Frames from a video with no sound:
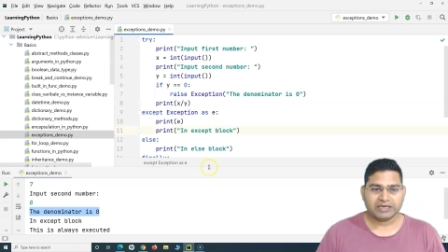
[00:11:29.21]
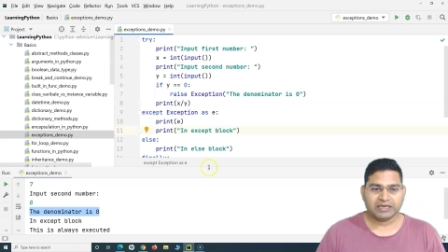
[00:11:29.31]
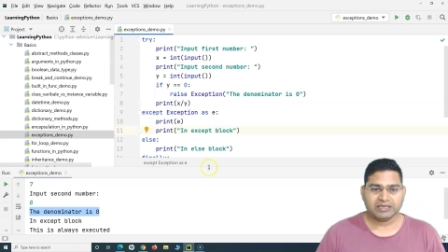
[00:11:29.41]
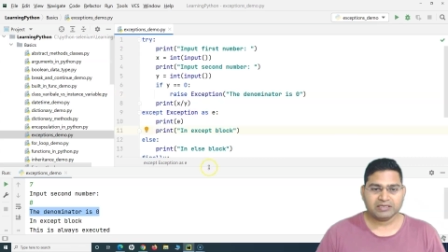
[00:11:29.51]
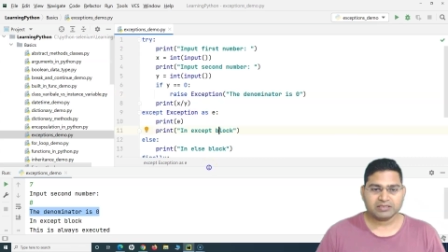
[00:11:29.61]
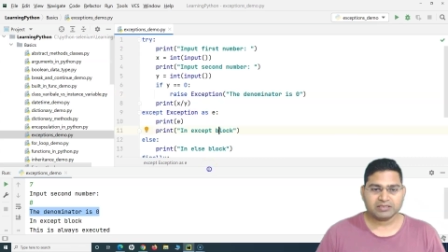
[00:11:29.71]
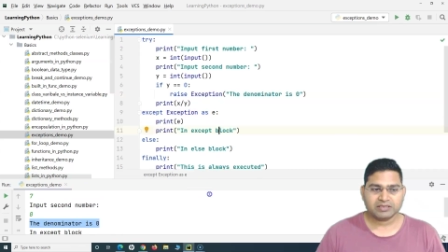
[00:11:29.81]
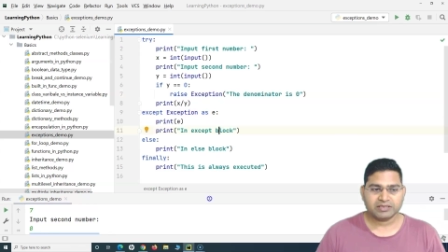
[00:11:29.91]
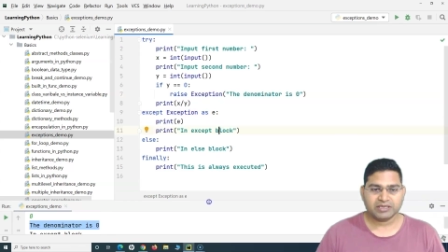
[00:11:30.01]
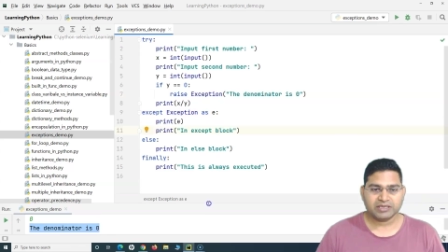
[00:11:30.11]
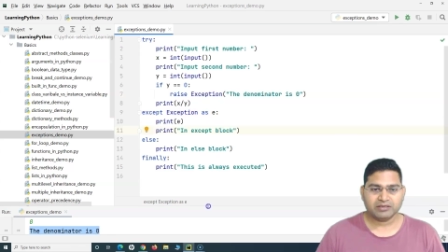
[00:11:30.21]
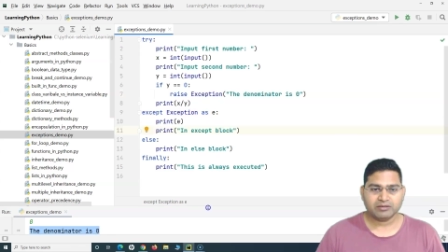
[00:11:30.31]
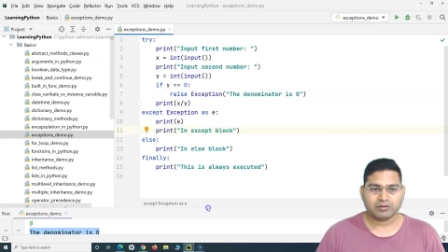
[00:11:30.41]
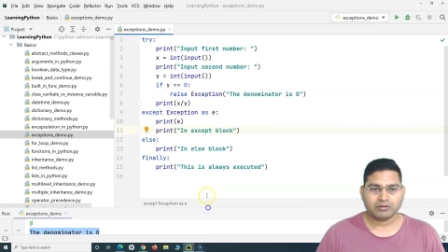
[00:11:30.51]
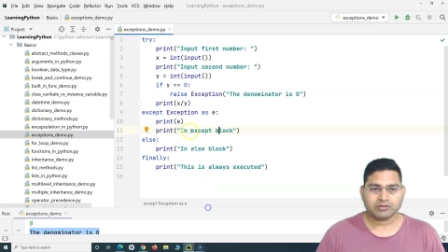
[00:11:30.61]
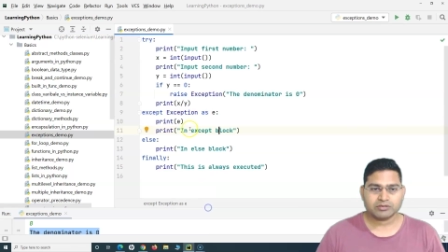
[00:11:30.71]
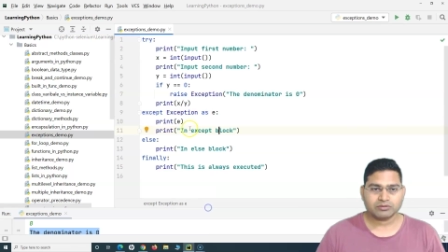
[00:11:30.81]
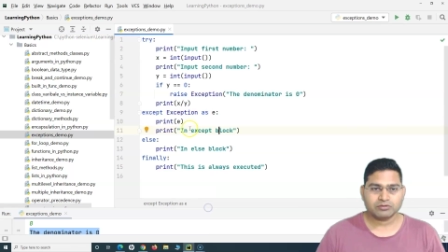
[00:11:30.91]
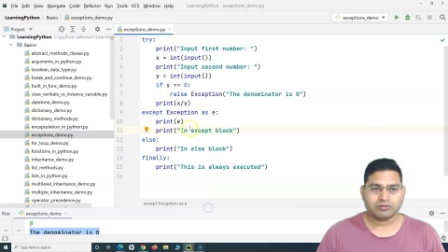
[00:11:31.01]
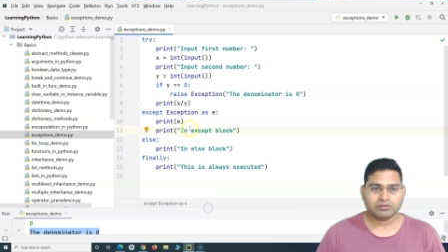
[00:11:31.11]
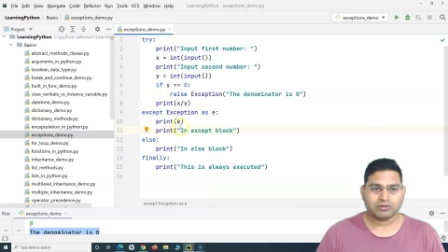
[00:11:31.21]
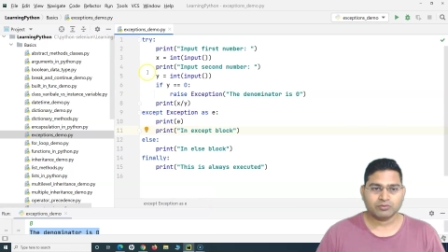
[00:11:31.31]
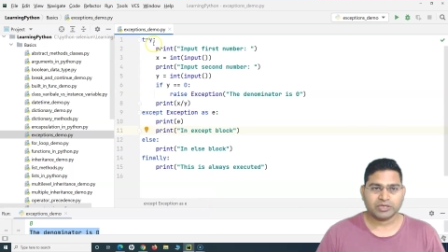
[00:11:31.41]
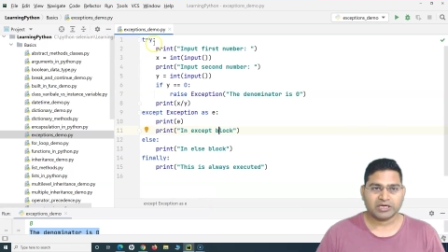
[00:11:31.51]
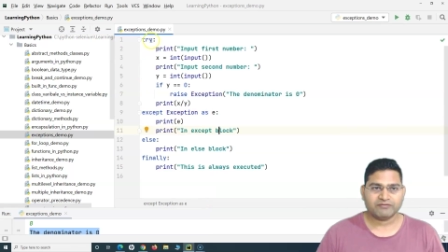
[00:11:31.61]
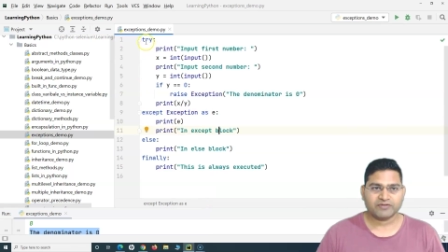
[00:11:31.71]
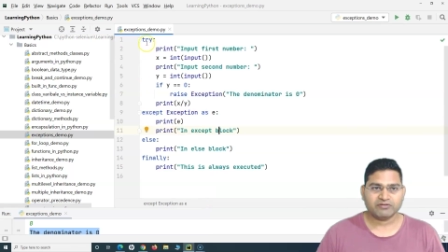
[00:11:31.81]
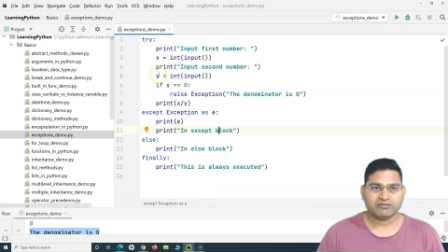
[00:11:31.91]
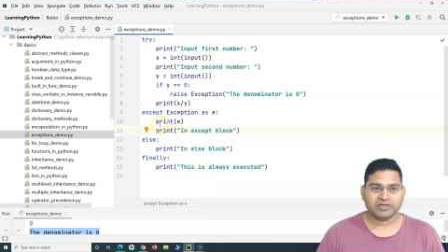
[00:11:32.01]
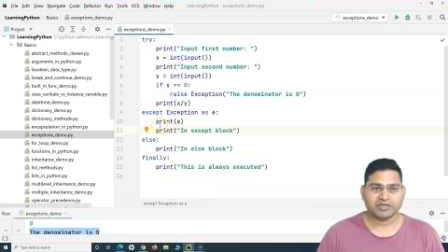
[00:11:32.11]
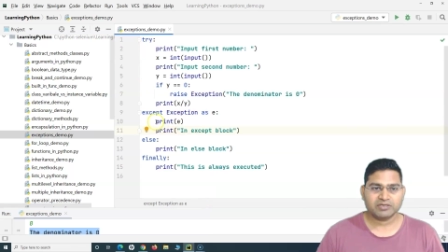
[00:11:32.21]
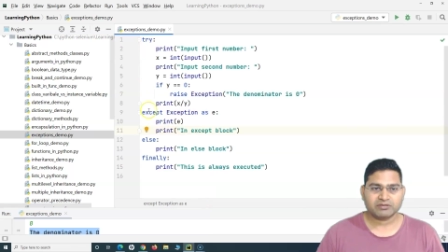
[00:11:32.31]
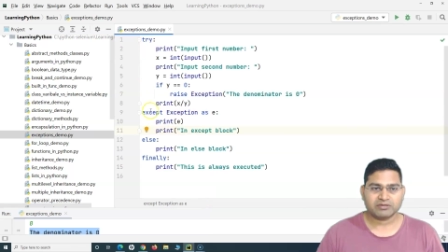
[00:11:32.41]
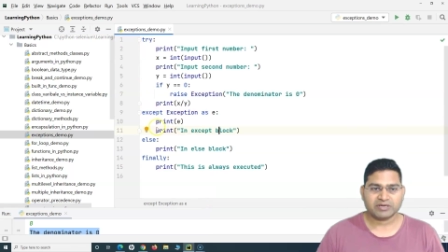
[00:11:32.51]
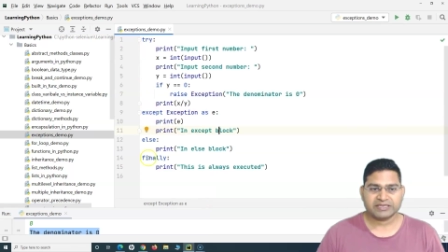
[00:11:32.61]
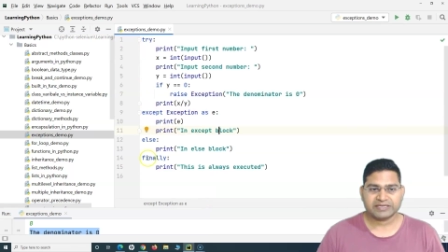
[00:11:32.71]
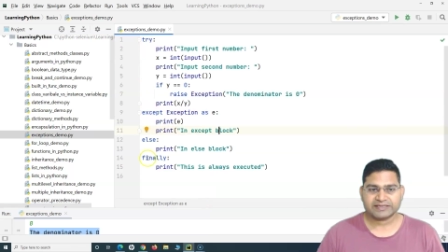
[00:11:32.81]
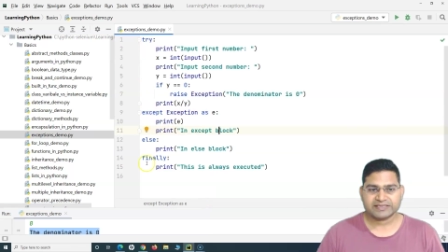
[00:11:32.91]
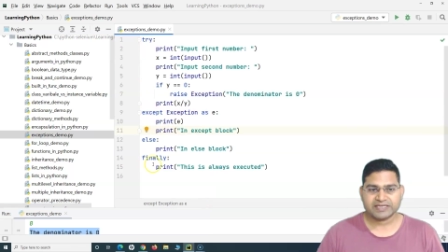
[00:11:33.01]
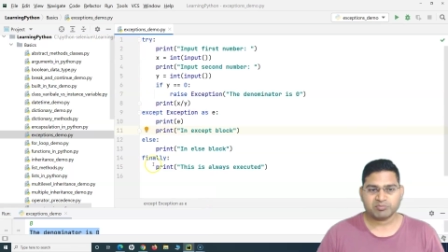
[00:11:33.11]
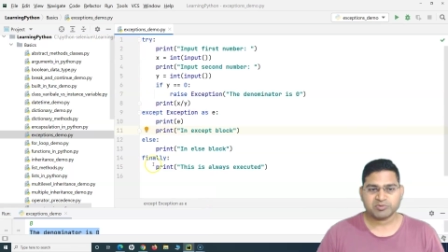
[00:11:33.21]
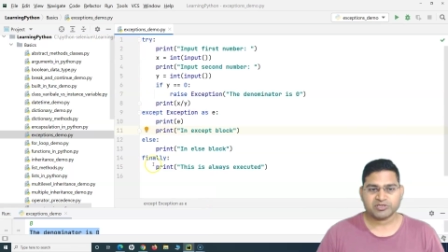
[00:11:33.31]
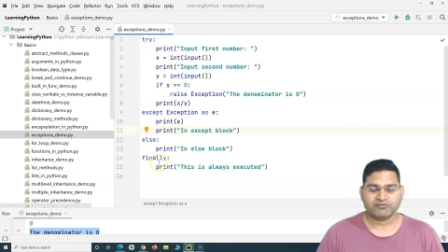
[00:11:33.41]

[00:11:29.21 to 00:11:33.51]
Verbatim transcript: And then also we have covered try, except,